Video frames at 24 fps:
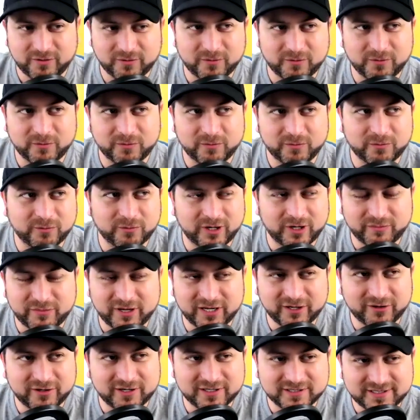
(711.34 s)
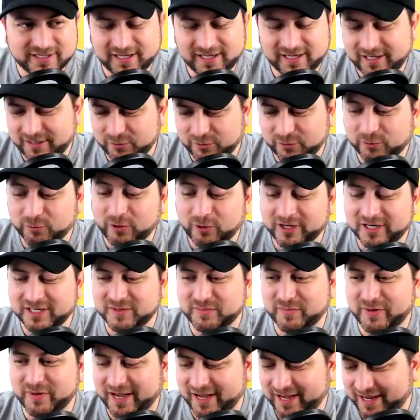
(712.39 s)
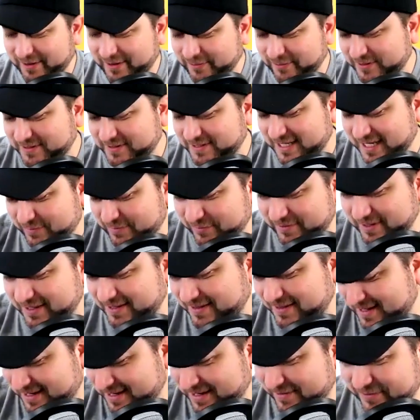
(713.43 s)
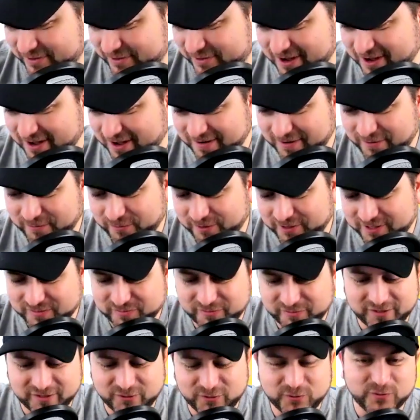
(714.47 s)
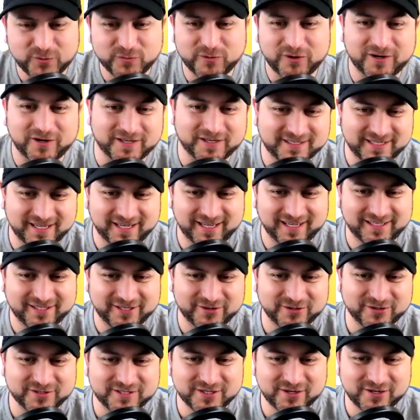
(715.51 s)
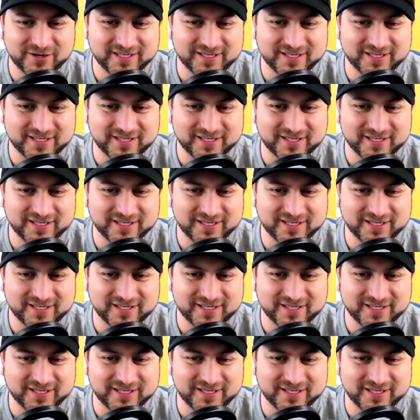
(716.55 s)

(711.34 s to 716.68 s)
what am I gonna say? What's the name of that thing? I forgot. What is my tomb gonna say? Is it gonna